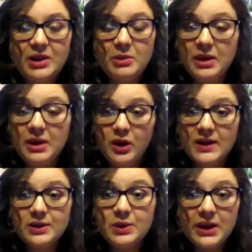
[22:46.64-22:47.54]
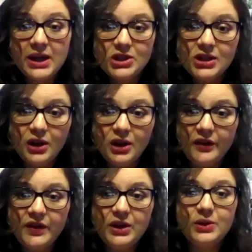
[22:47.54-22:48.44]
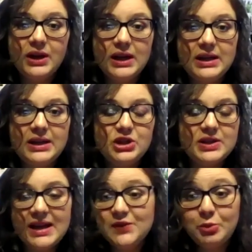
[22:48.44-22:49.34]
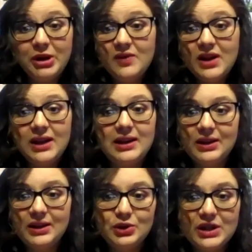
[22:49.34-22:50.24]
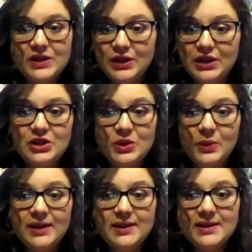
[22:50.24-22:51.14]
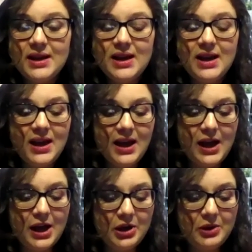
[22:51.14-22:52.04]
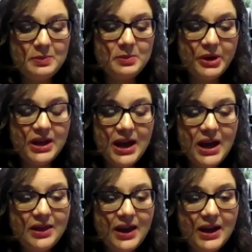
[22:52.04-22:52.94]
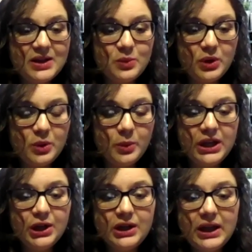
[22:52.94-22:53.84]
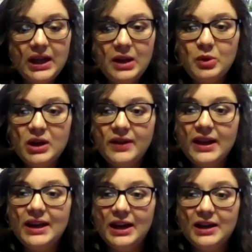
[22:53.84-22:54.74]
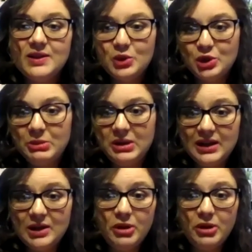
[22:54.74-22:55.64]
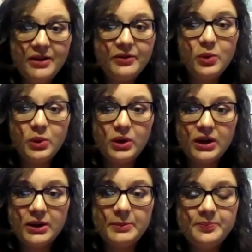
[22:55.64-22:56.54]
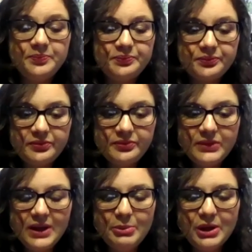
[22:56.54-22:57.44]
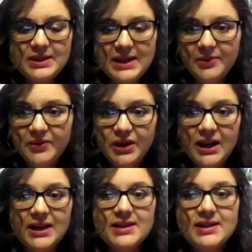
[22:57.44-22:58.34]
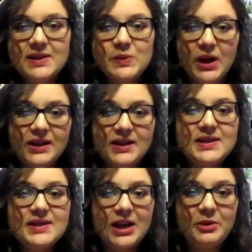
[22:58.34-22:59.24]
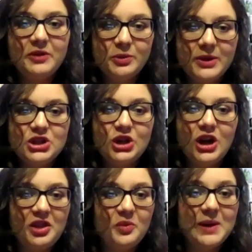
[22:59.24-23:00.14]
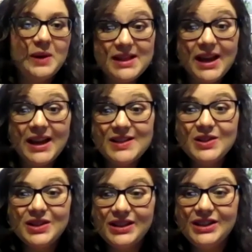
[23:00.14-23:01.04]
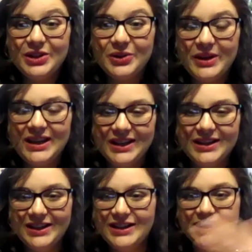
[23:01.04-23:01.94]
at the Med Plaza location in Longview and just ask for Prefnet and they'll transfer you to us. But yeah, that we're working on getting more of like a social media platform built up for us, as well as information on the website so that, we can